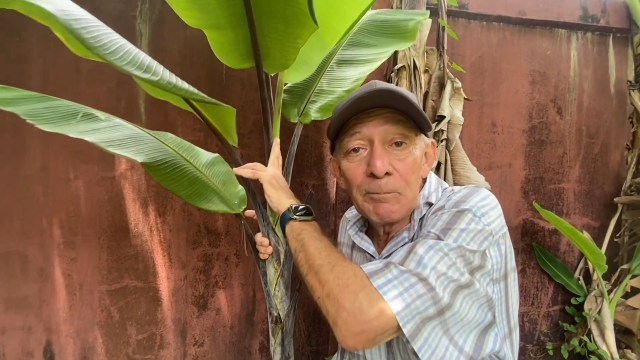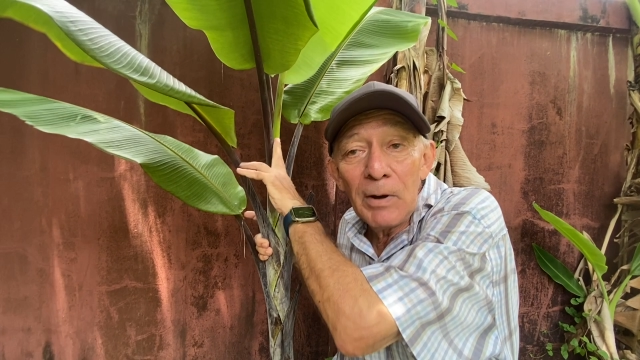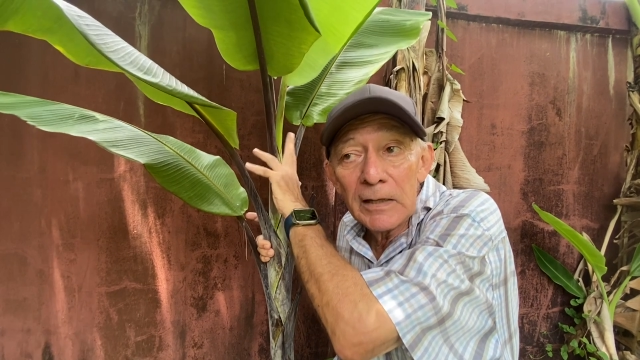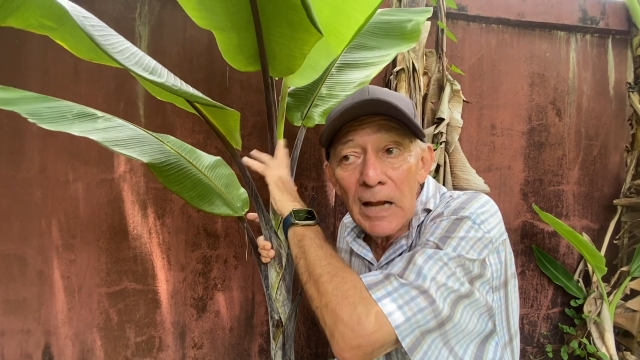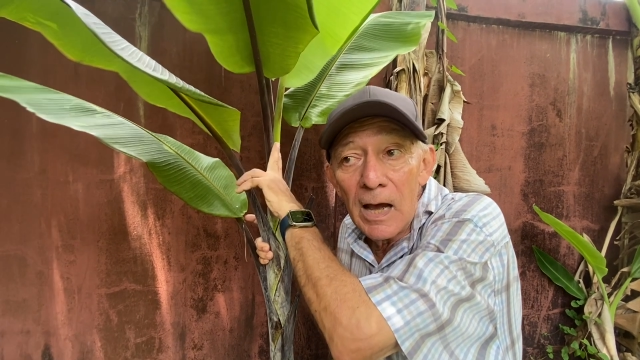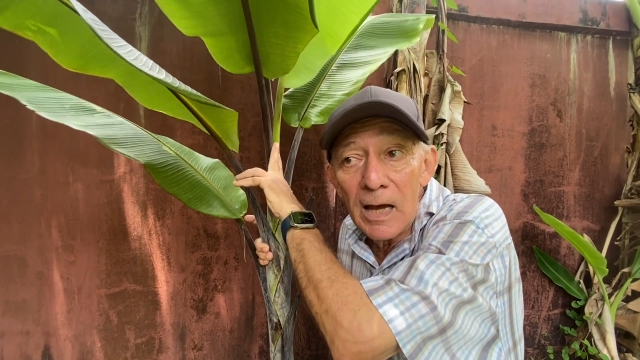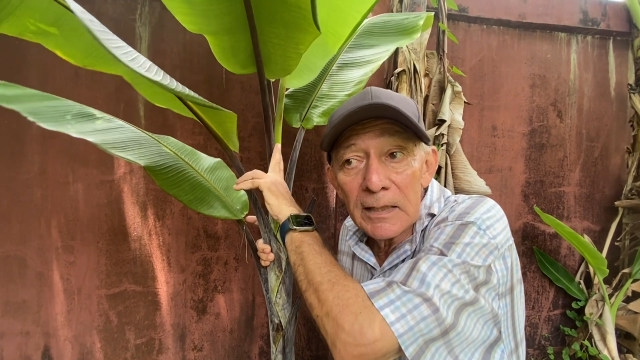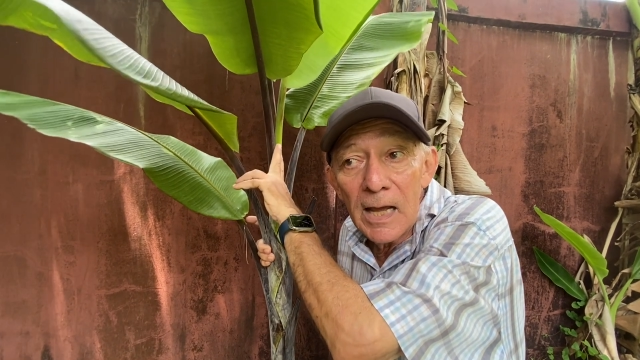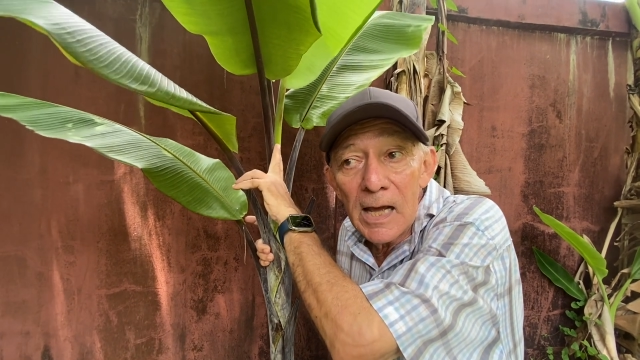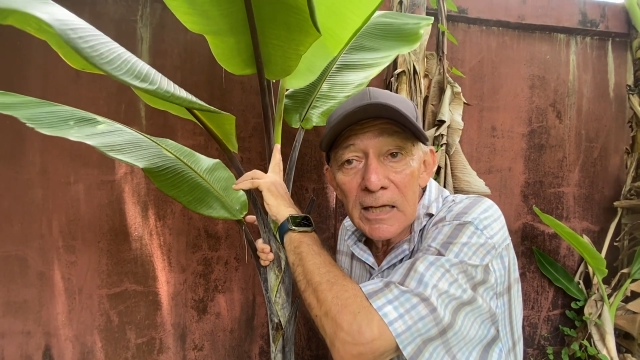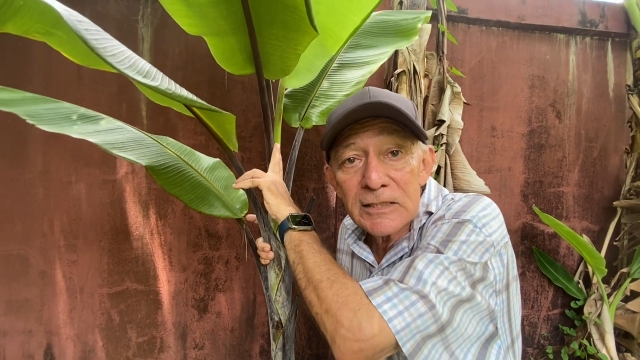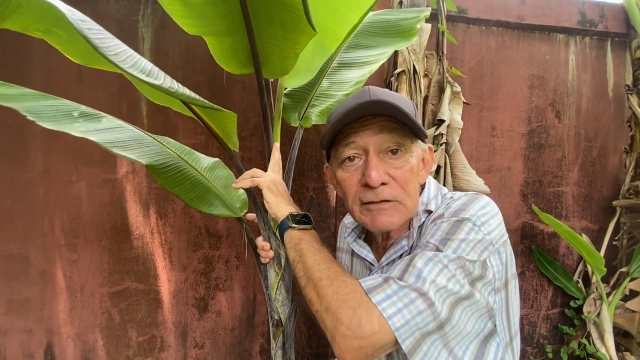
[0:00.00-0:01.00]

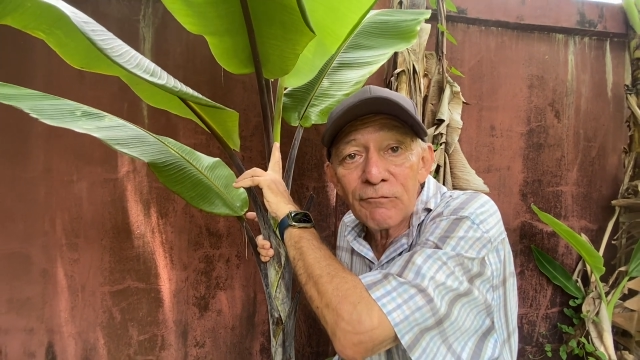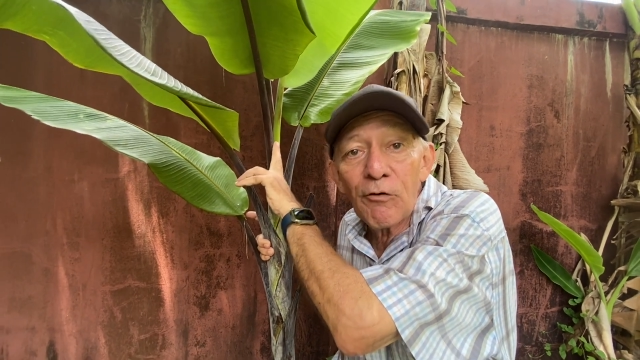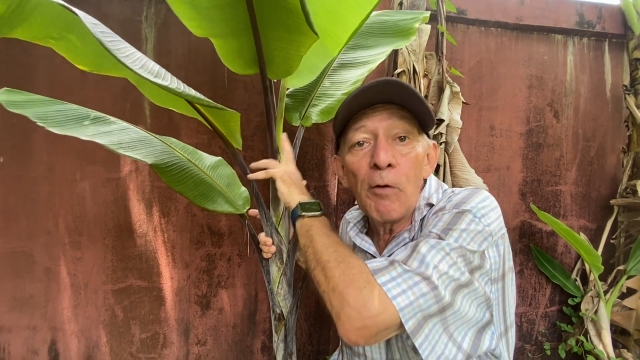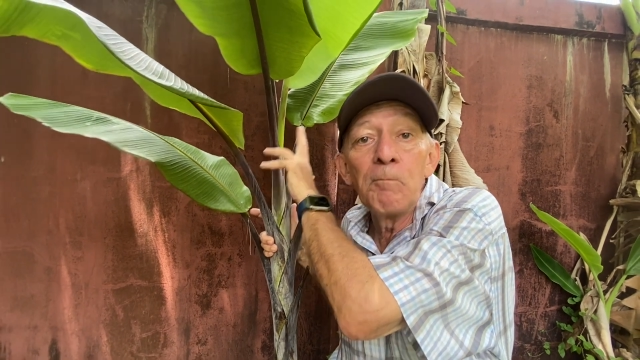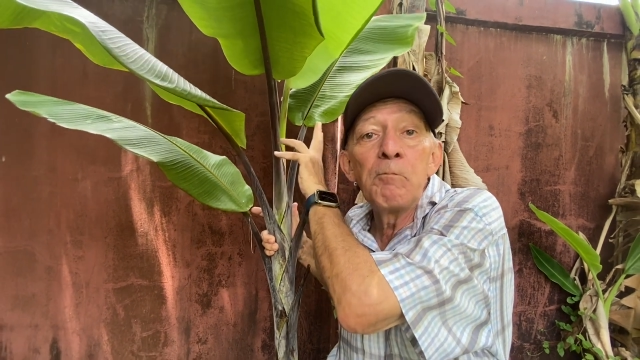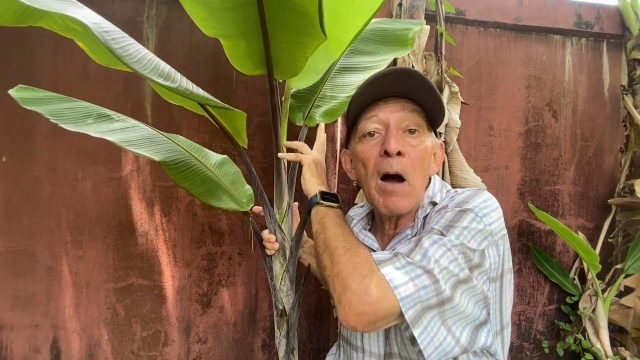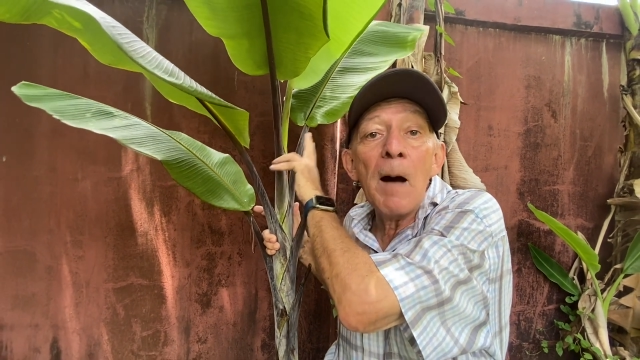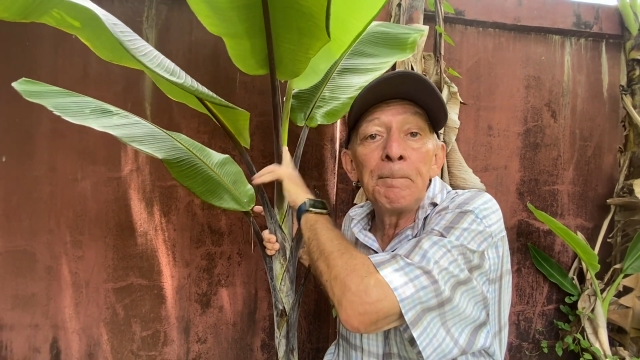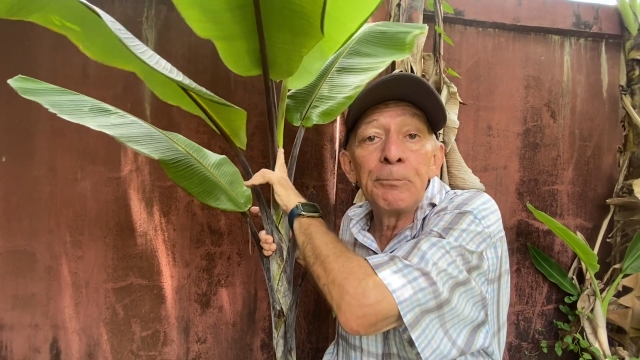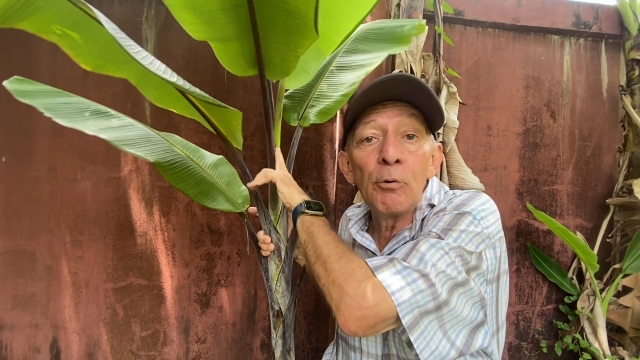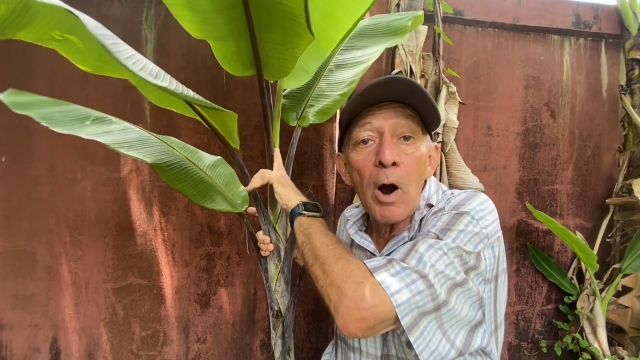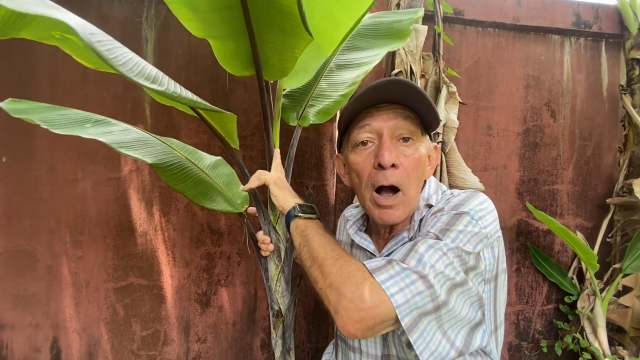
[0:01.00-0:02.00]
bananas from
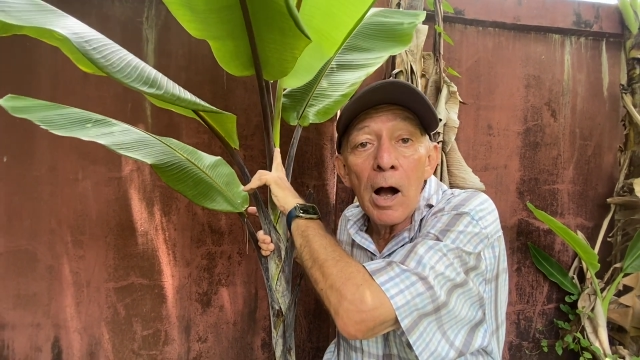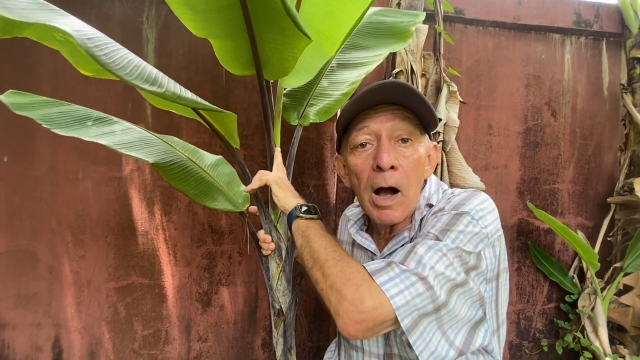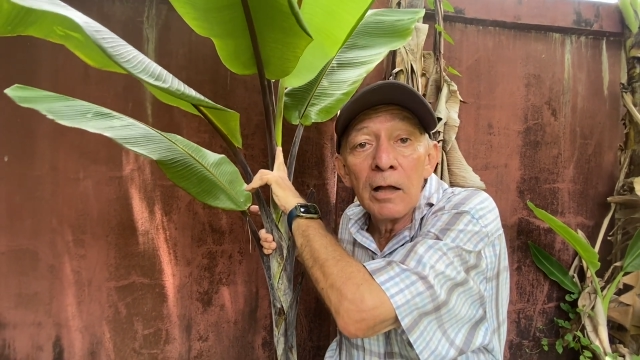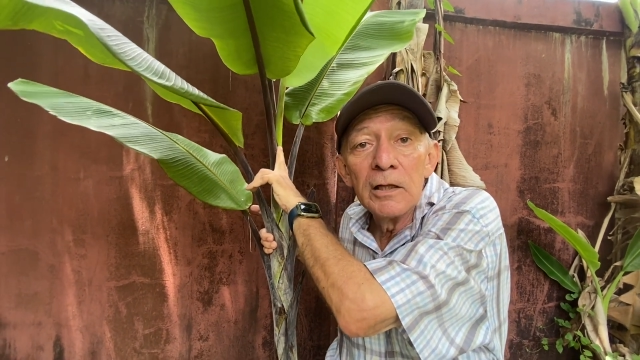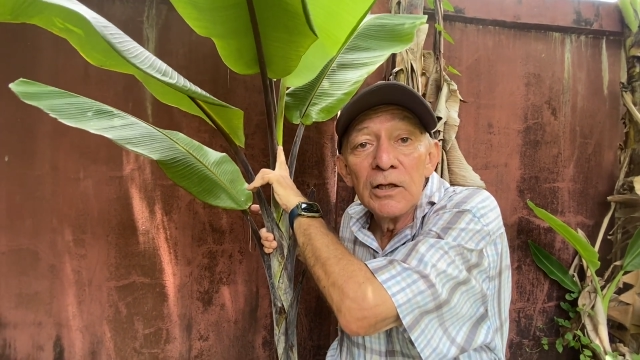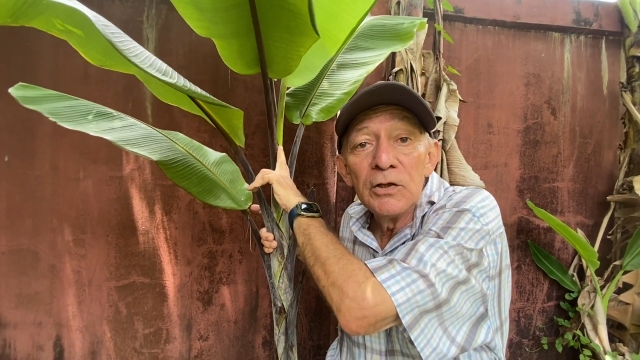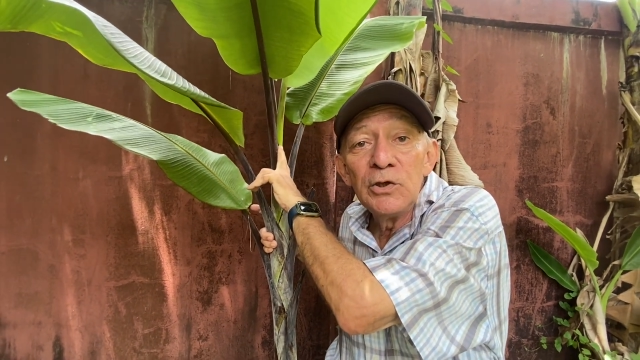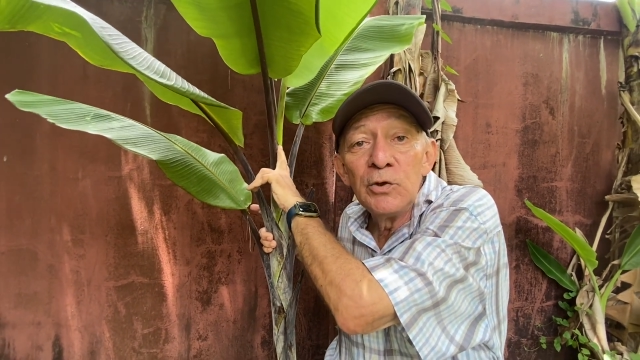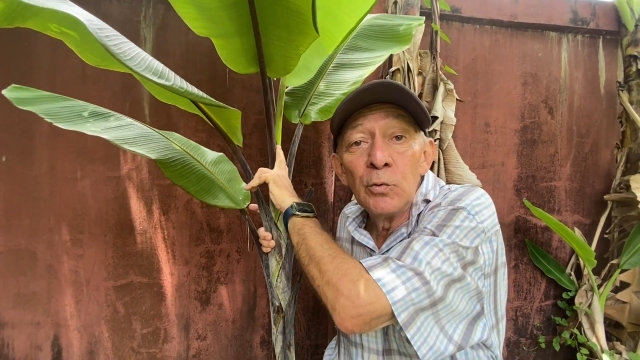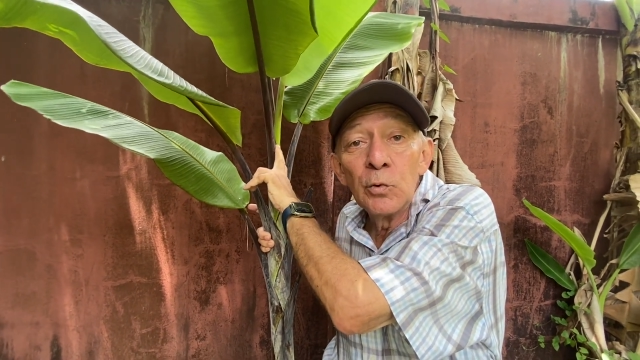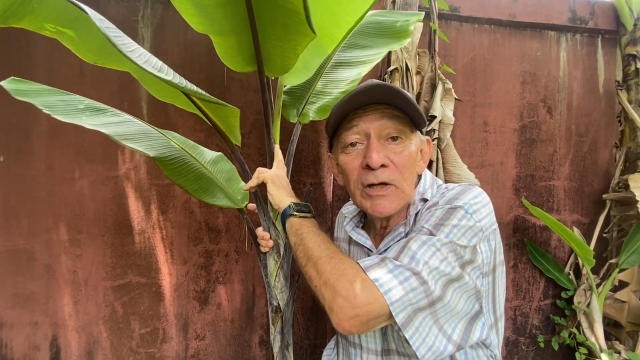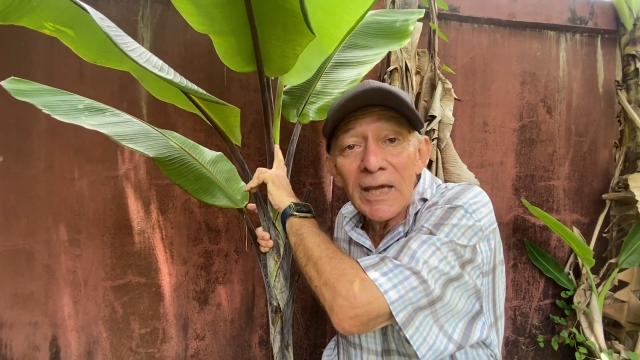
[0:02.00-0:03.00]
Papua
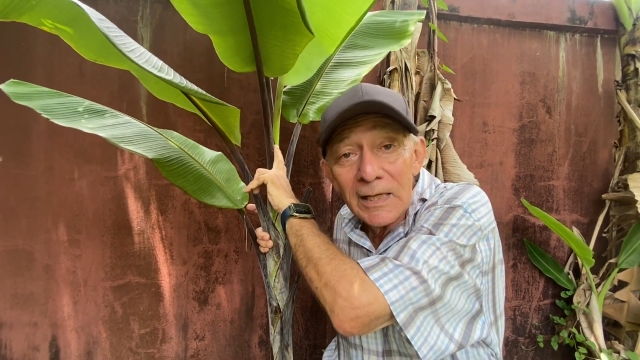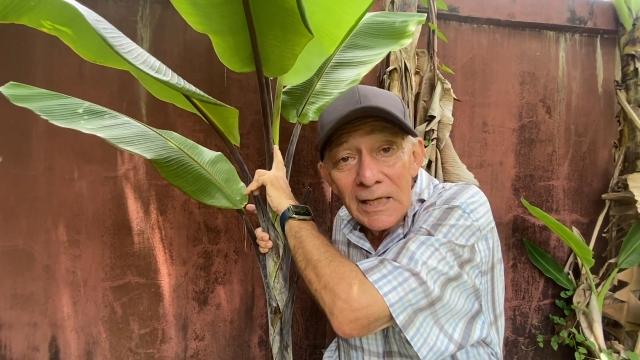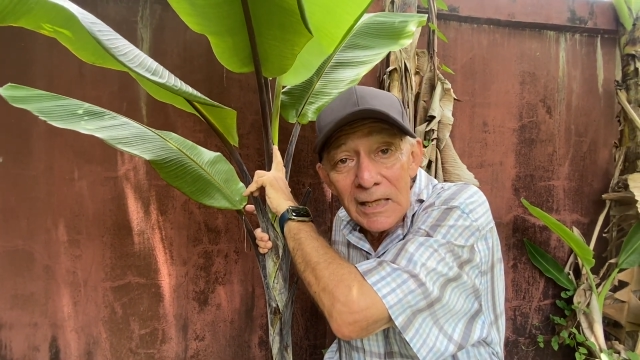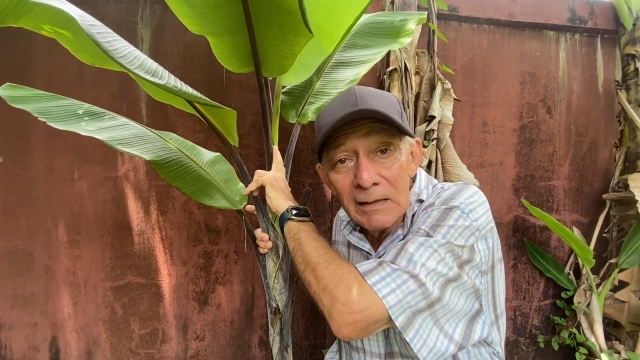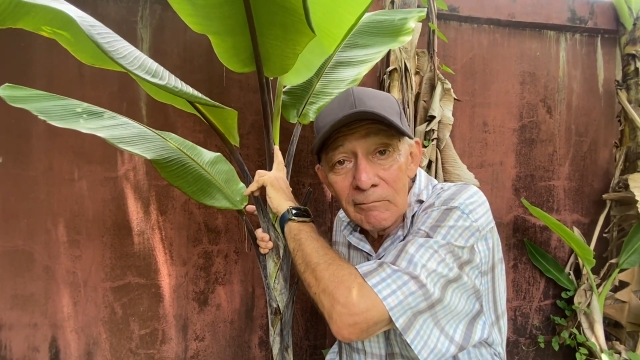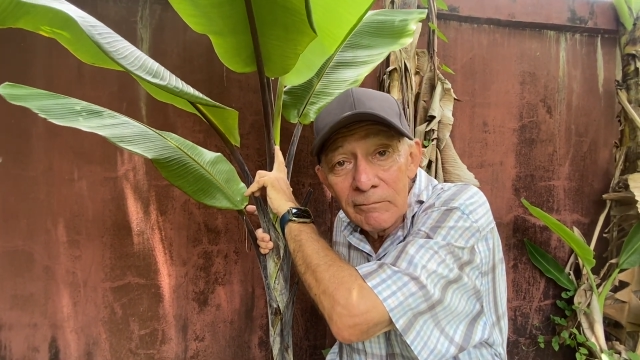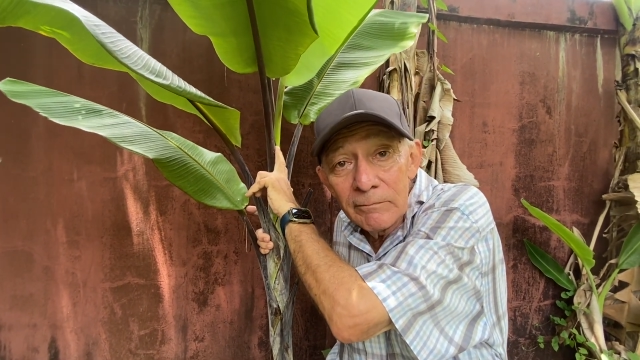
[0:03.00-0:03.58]
New Guinea,